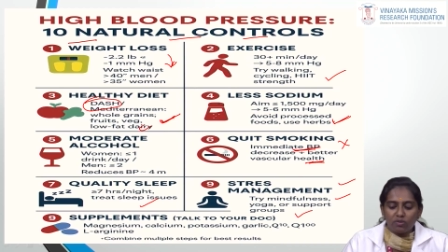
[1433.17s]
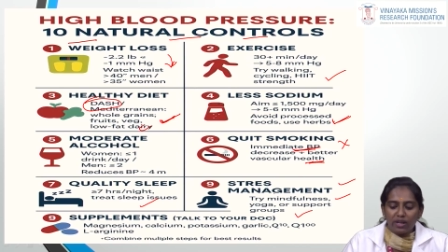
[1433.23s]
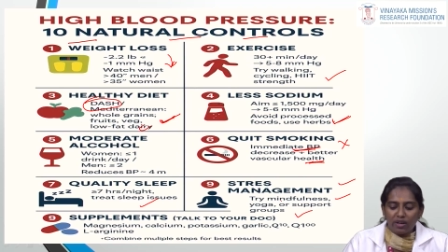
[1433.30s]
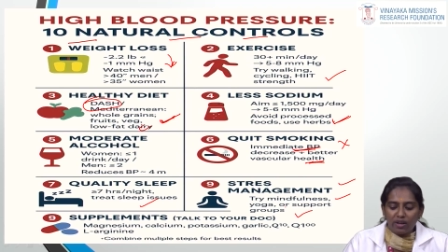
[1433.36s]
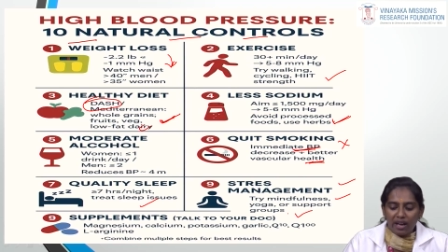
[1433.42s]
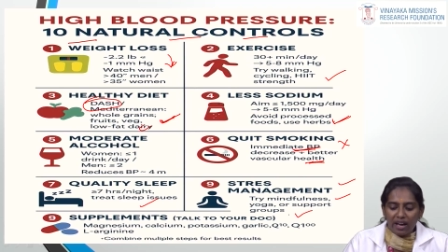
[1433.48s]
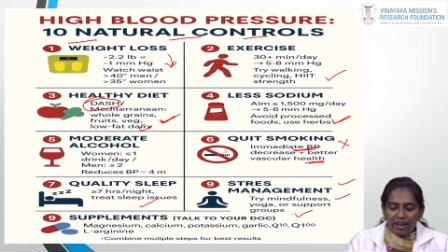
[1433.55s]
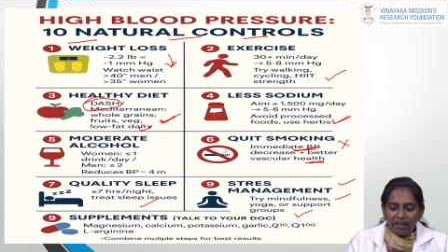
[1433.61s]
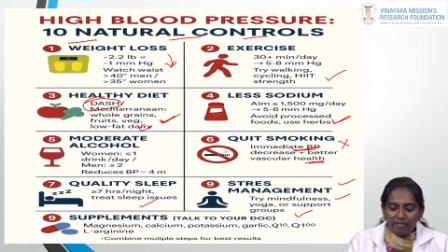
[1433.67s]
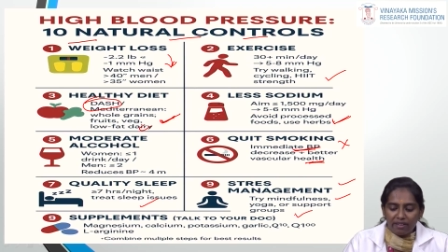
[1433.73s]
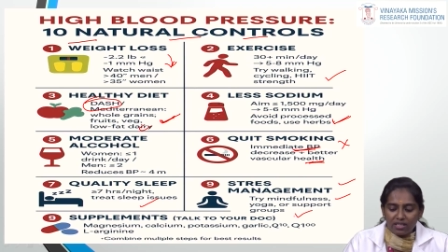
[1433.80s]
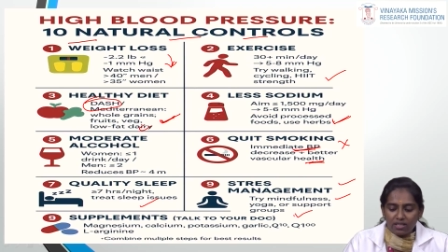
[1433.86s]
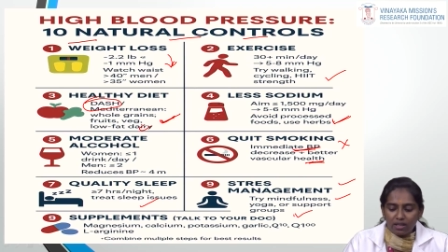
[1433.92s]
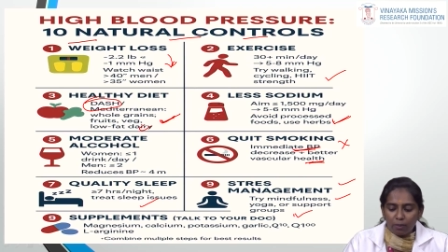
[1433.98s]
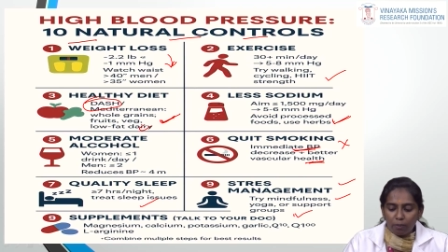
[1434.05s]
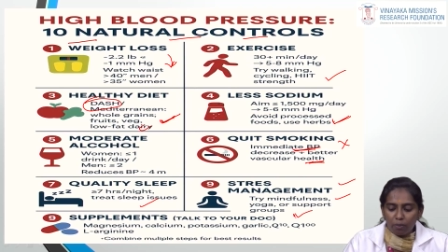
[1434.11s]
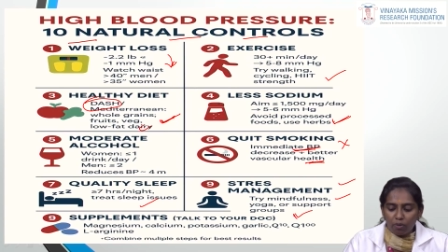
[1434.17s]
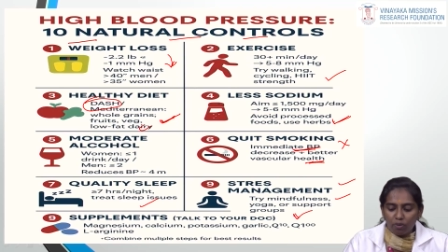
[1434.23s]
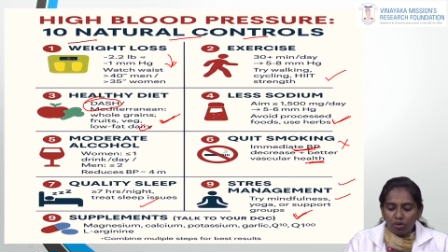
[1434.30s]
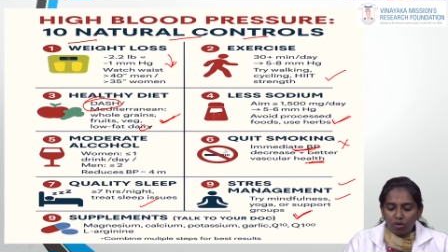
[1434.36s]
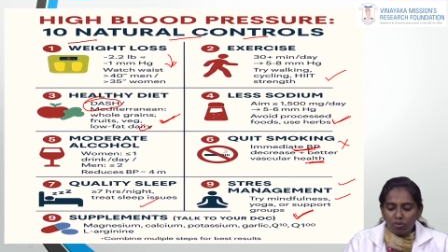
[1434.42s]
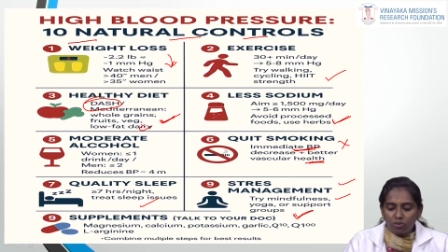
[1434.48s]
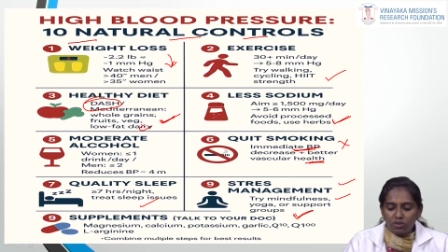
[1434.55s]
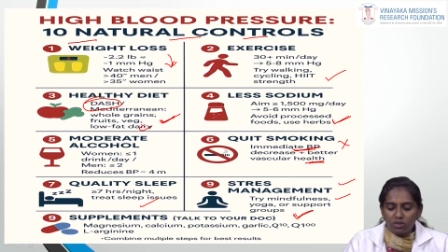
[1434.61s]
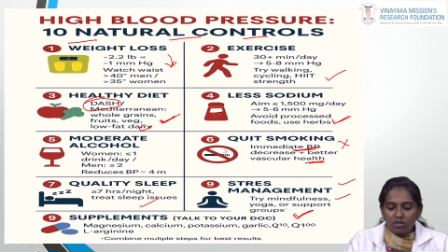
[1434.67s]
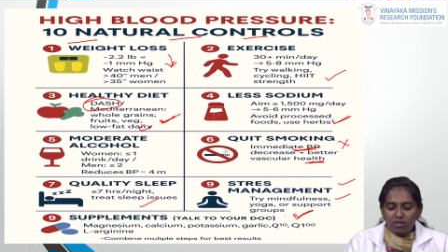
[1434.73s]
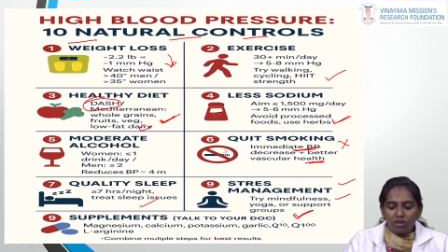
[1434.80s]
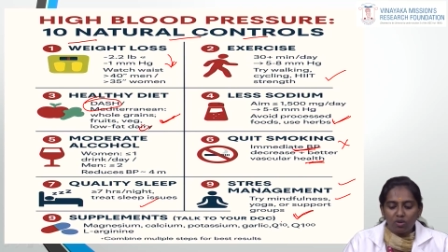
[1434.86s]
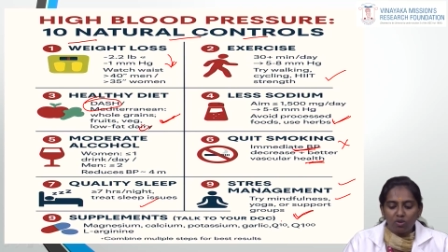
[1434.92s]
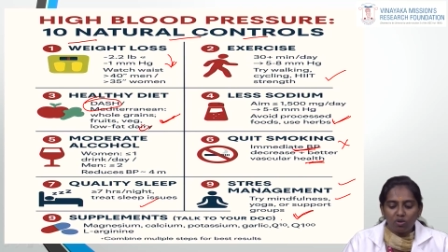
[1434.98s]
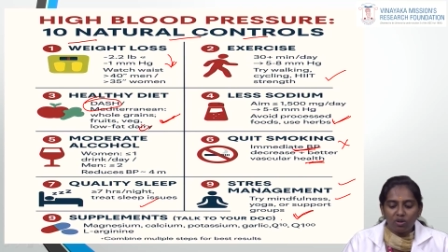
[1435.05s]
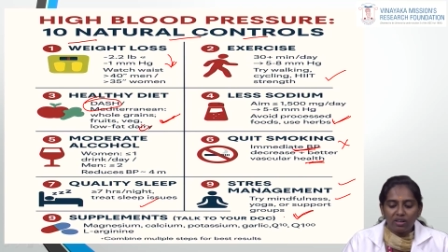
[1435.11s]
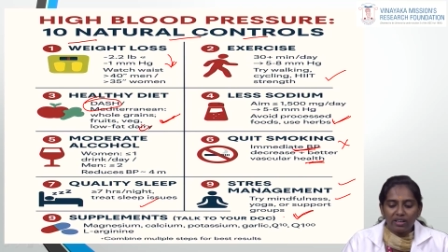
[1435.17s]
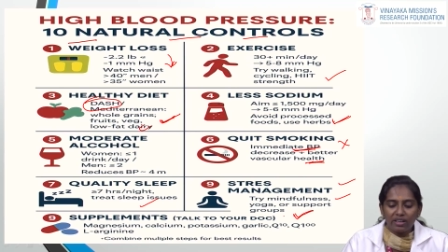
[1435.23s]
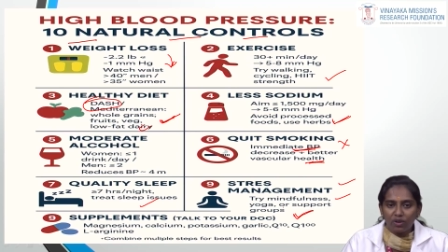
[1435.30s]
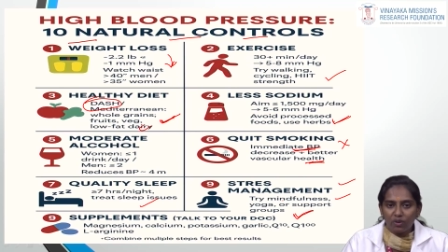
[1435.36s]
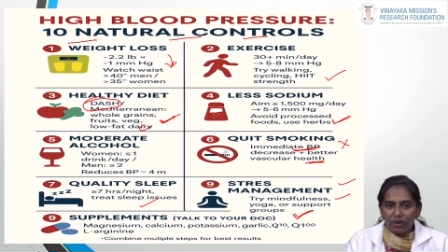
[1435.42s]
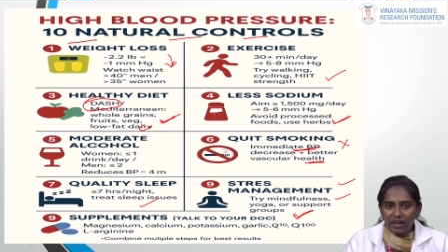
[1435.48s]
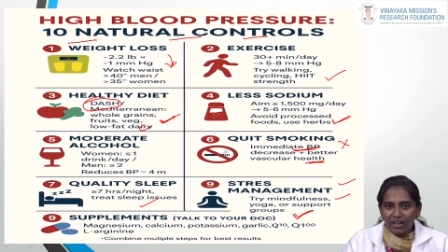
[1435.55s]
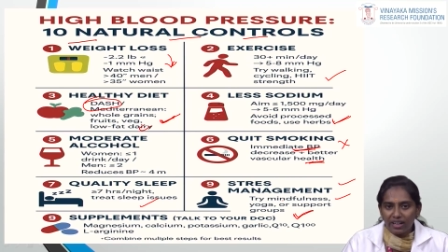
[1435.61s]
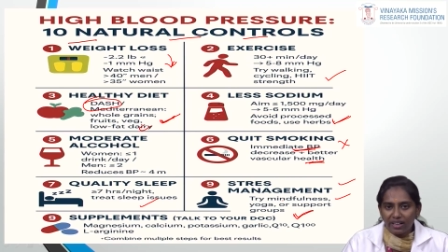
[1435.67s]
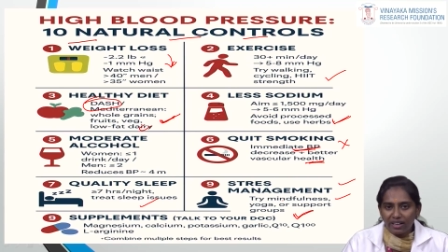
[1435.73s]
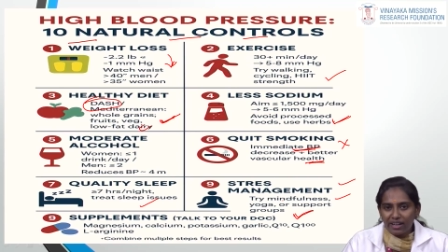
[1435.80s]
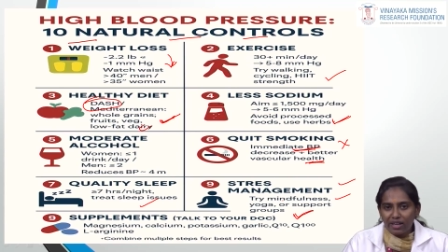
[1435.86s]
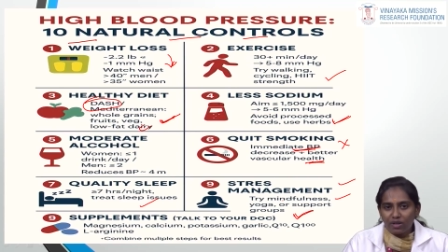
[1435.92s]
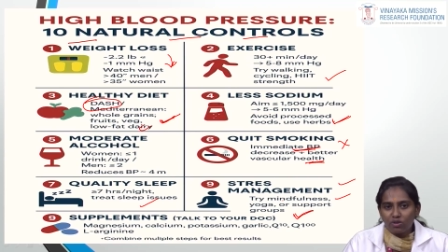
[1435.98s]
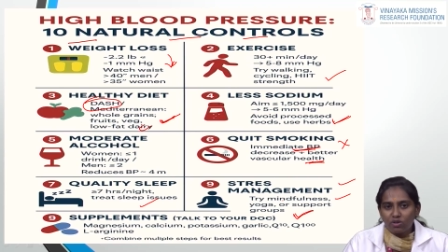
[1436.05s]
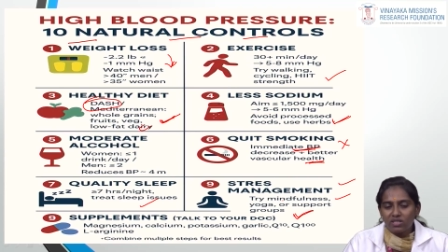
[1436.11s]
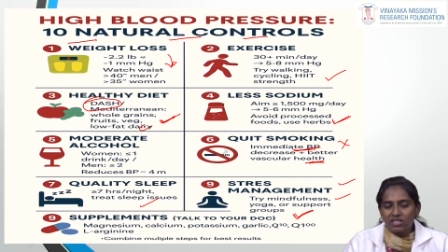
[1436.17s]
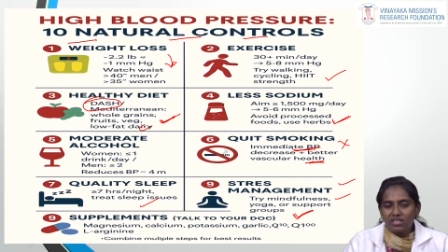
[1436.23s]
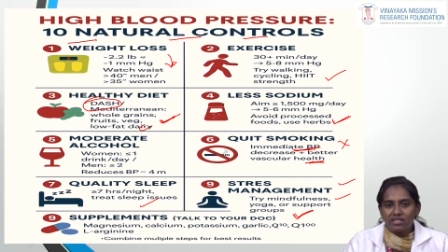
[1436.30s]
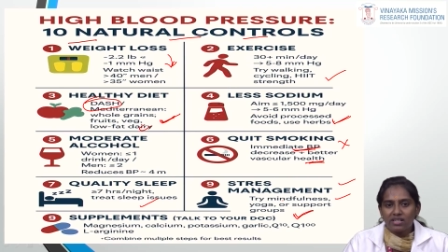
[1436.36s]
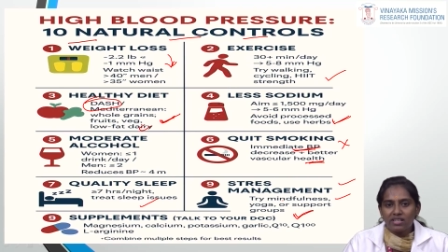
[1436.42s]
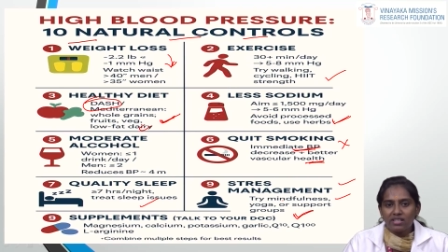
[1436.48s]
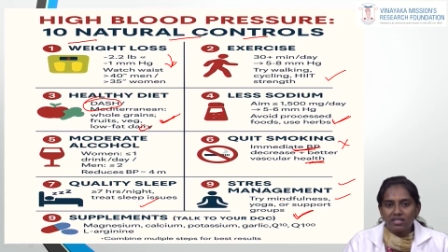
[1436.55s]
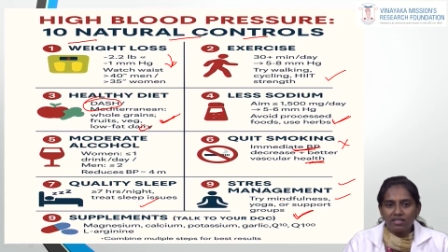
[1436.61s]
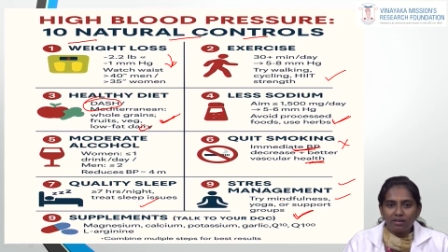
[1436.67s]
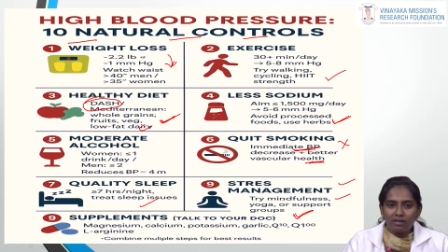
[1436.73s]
When you are having a support groups, you can reduce the stress,